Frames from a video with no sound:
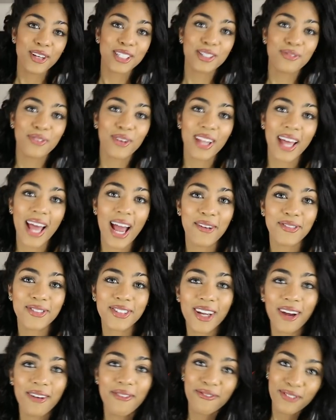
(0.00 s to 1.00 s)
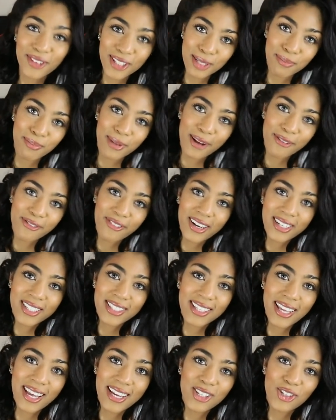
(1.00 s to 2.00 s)
first of all, I have to go and visit my
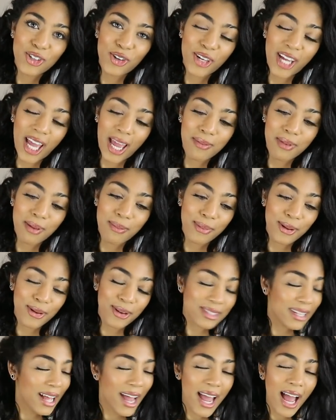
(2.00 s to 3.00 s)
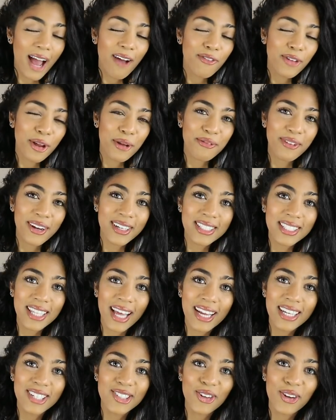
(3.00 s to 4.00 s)
friends that enjoy gaming because I have no friends
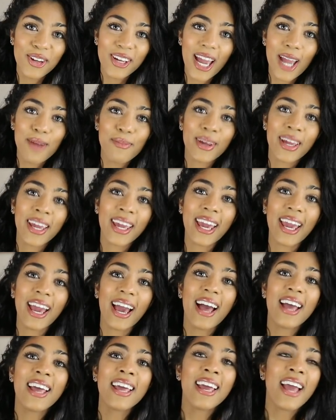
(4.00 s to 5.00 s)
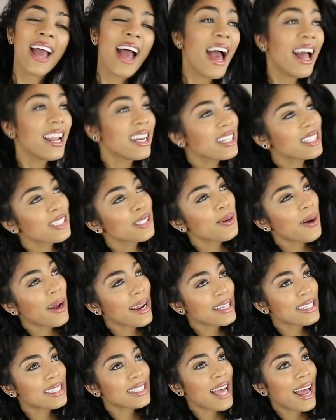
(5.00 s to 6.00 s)
that enjoy gaming here and it's
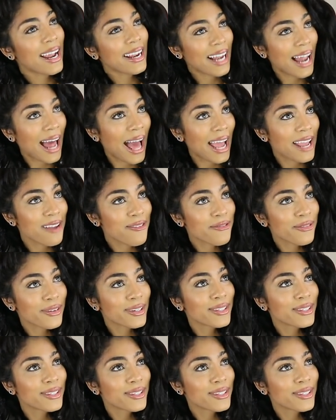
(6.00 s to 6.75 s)
quite a sad life.